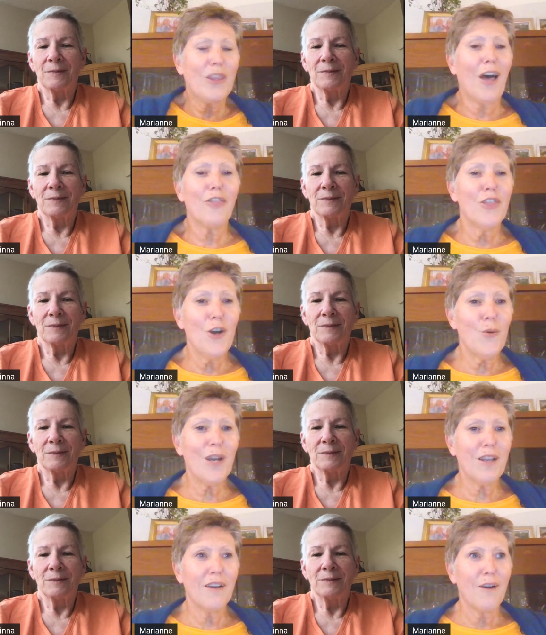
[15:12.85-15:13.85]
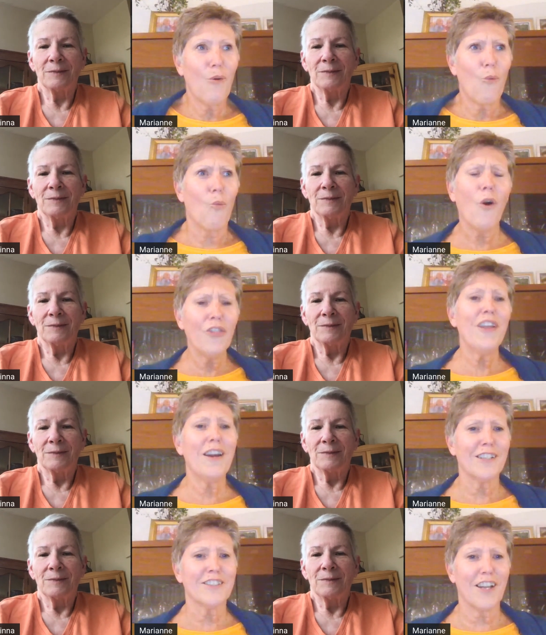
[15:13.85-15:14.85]
Speaker 1: without knowing what
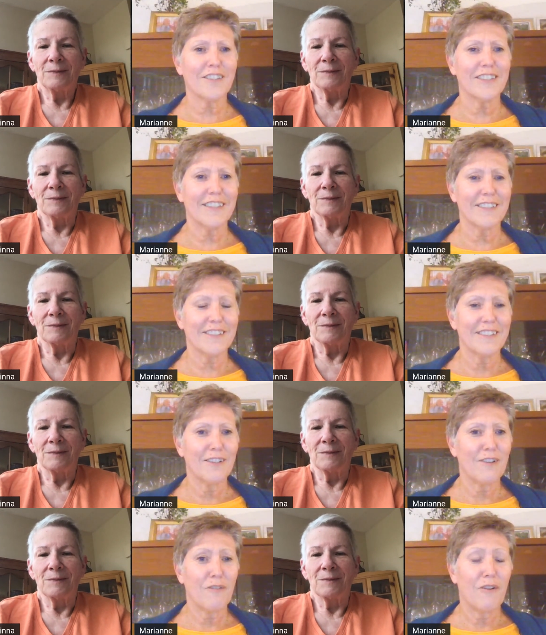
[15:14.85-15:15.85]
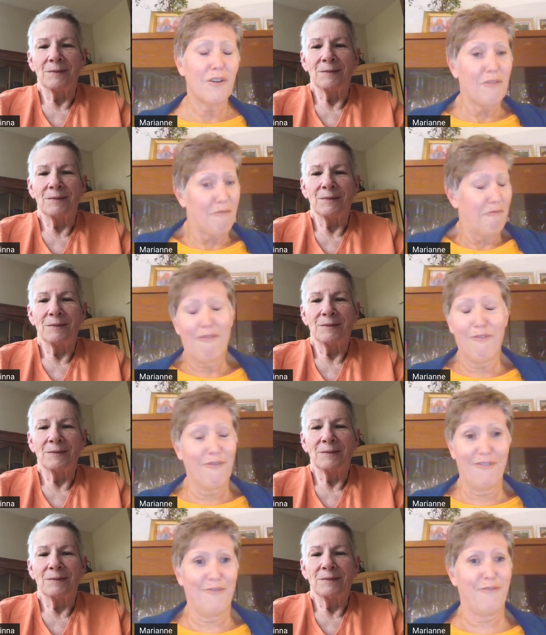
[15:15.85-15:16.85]
they are judging
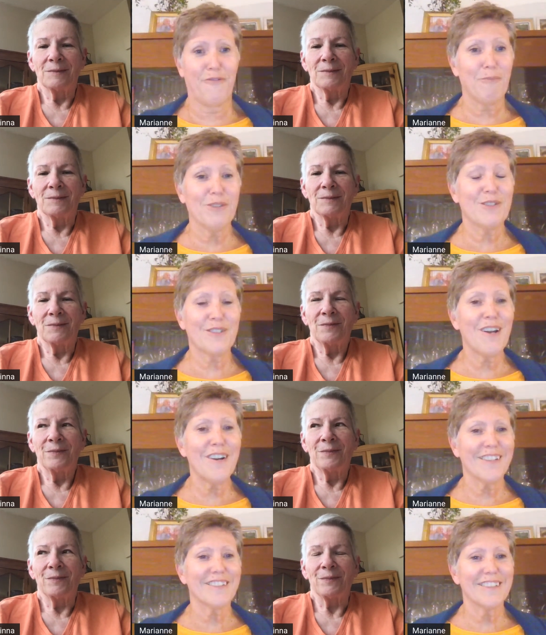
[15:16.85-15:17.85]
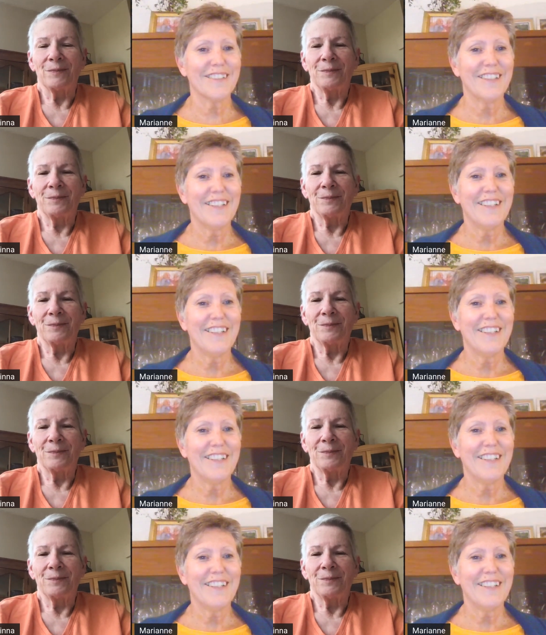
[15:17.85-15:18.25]
from the start